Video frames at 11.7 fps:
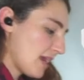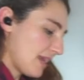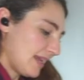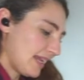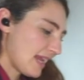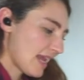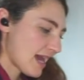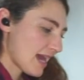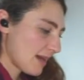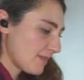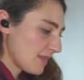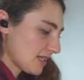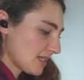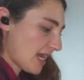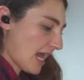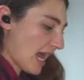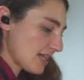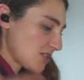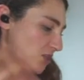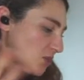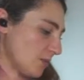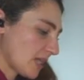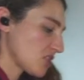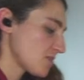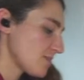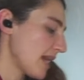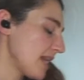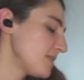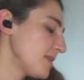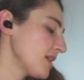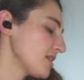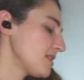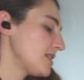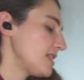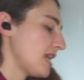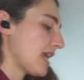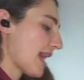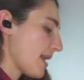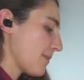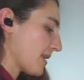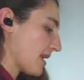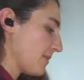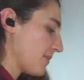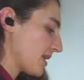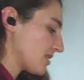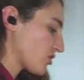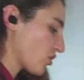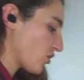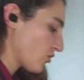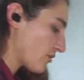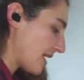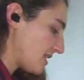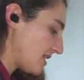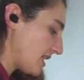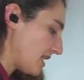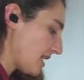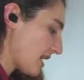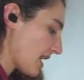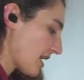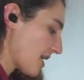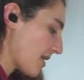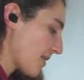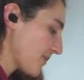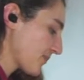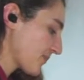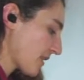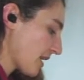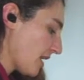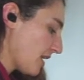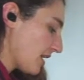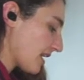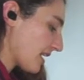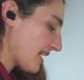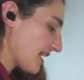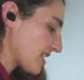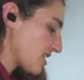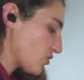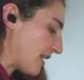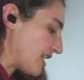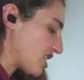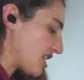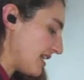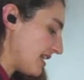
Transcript: Yeah, I'm not gonna add too much spice because the kebab is already got like a sweet chili